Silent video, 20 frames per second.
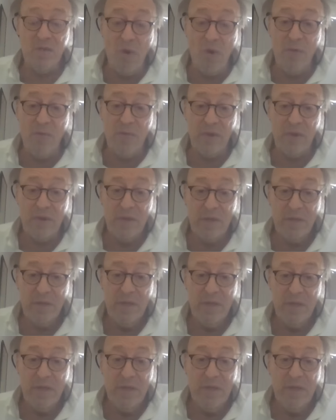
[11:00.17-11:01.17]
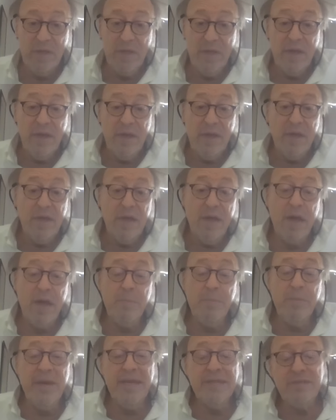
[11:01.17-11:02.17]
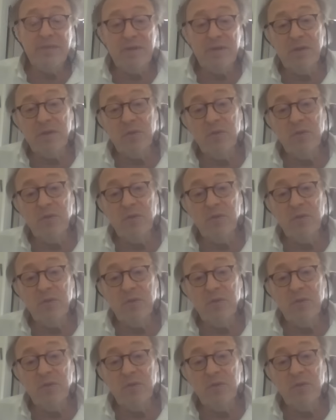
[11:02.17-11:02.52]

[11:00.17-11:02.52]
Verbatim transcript: over. Uh, based on the